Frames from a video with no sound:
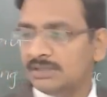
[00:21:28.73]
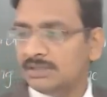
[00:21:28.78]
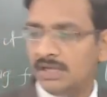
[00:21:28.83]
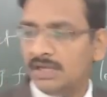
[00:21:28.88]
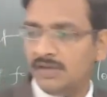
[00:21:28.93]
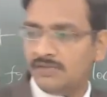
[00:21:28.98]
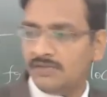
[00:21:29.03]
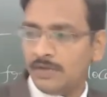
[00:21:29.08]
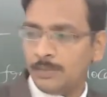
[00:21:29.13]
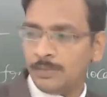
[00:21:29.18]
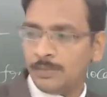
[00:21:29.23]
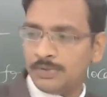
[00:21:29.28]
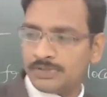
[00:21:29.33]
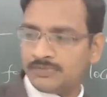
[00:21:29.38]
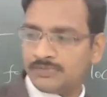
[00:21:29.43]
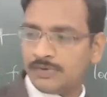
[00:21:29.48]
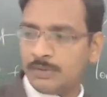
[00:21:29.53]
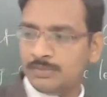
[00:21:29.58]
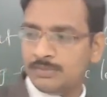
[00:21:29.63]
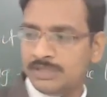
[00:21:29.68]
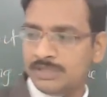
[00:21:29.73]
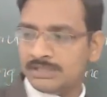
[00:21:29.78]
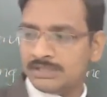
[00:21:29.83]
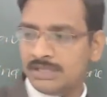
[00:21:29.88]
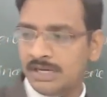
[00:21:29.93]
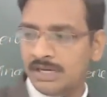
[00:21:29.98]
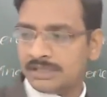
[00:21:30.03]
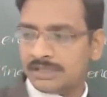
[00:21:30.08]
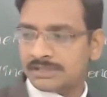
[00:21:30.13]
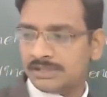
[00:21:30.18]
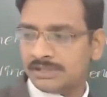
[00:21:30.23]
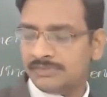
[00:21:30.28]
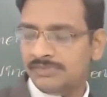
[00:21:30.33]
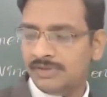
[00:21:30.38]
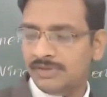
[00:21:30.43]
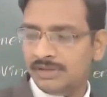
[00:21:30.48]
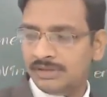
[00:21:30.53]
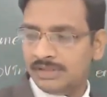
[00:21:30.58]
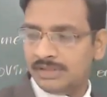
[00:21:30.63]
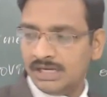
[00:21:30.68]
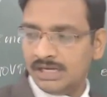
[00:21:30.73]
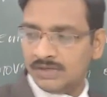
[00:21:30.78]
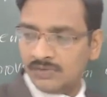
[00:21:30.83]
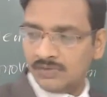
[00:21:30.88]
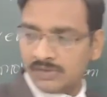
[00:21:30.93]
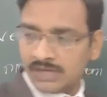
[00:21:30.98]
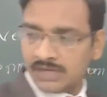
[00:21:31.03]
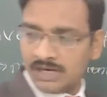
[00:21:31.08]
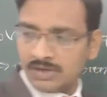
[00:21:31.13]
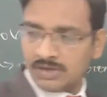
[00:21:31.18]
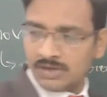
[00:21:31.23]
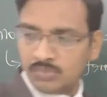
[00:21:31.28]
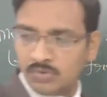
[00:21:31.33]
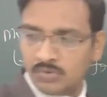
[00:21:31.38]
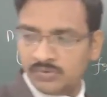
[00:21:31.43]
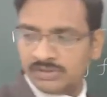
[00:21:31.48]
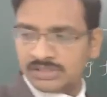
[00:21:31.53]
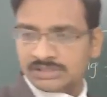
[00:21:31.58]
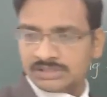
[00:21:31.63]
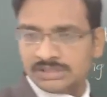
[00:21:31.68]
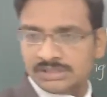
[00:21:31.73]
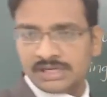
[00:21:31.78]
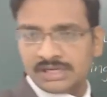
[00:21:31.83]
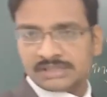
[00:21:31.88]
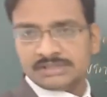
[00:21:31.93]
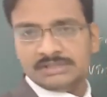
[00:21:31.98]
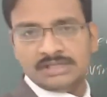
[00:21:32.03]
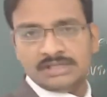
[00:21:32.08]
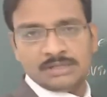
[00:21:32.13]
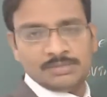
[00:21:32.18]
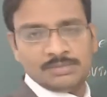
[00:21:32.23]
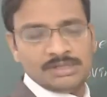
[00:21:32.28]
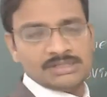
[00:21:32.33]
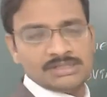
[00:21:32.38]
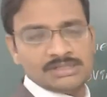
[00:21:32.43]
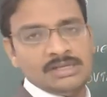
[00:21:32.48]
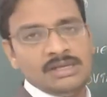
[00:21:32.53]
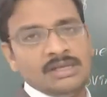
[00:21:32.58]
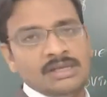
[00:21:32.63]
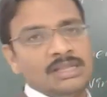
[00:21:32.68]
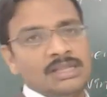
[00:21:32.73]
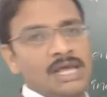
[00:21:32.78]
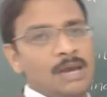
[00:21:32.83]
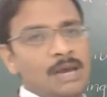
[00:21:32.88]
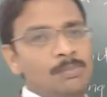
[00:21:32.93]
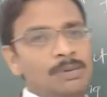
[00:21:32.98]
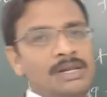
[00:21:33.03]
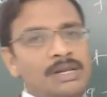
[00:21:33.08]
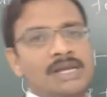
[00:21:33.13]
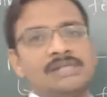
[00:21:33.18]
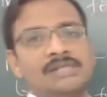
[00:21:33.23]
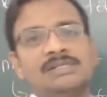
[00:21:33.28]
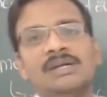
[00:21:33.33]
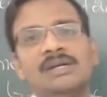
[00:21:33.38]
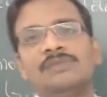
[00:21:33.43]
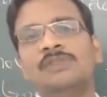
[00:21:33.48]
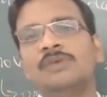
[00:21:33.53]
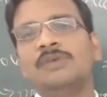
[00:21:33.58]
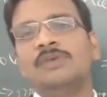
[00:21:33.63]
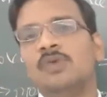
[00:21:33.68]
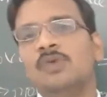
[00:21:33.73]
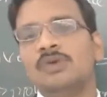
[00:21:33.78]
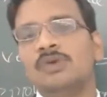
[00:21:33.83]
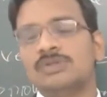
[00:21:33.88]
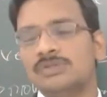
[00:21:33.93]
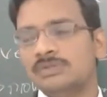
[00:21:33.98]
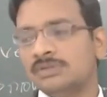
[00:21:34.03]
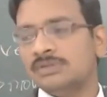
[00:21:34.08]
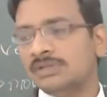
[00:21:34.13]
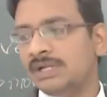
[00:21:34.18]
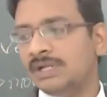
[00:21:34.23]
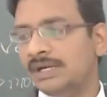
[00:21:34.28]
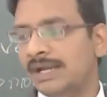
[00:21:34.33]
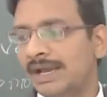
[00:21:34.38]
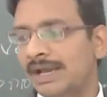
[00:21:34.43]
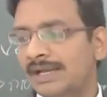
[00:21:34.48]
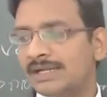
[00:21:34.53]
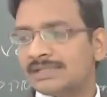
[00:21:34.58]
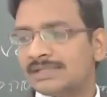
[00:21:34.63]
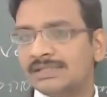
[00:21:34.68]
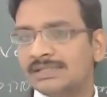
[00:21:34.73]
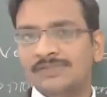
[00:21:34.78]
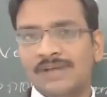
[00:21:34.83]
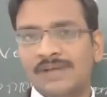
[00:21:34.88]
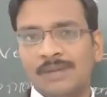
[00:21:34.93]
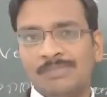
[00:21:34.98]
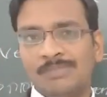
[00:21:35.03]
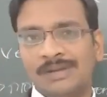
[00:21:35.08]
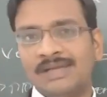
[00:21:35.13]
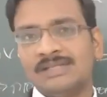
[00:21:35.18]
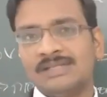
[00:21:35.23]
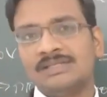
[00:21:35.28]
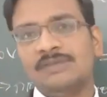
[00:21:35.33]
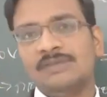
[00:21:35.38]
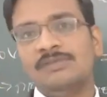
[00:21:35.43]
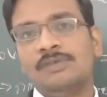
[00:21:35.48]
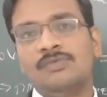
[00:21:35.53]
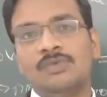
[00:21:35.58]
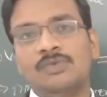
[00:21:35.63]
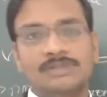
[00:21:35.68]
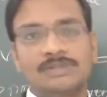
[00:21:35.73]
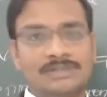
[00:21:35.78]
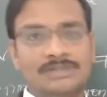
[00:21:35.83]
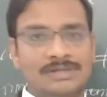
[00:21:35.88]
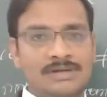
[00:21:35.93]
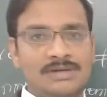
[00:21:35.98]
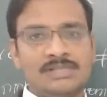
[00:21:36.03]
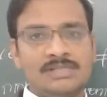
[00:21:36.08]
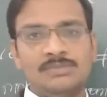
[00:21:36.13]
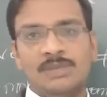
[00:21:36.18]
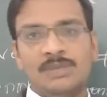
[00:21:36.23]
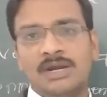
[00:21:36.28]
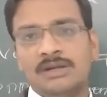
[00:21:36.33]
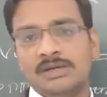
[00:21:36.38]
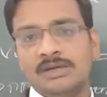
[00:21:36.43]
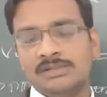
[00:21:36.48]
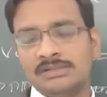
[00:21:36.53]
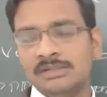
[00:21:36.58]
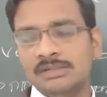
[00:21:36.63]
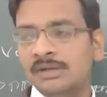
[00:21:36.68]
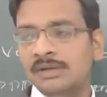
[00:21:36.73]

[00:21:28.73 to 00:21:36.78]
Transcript: If I push from this direction, then it will try to move in this direction. That means the application of the force, the direction of the application of the force does matter.